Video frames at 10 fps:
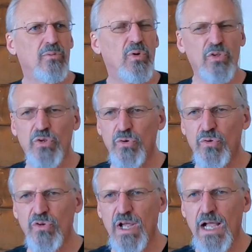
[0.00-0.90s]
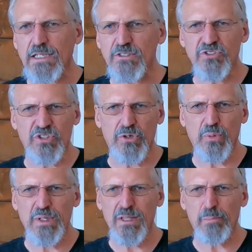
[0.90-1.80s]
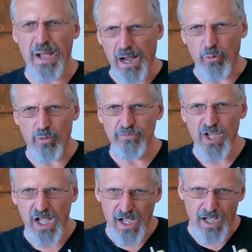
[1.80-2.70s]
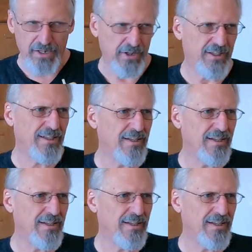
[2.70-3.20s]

Well, you're not considering the power of God.